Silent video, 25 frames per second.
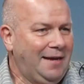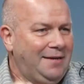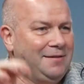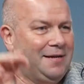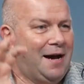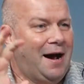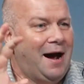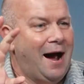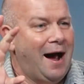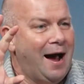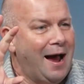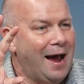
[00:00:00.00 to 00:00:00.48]

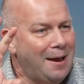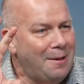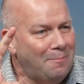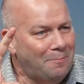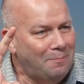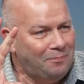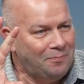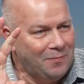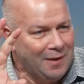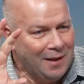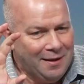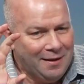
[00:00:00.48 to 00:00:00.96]

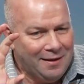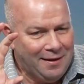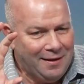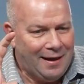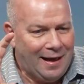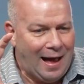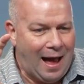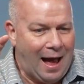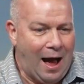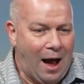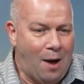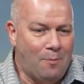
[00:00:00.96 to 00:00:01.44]
time,
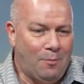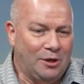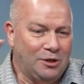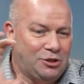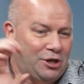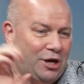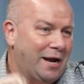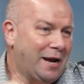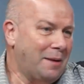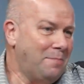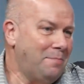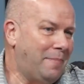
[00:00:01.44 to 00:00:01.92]
how much
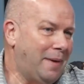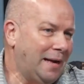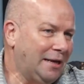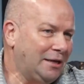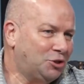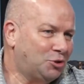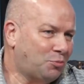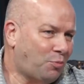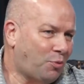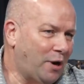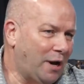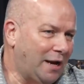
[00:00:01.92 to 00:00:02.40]
I can
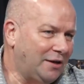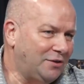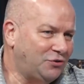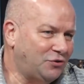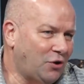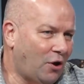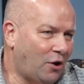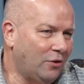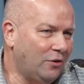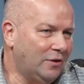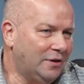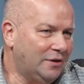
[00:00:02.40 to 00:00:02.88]
bench press,
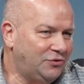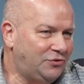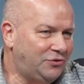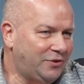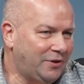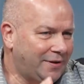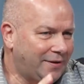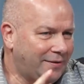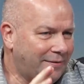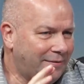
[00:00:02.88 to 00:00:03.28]
all this. And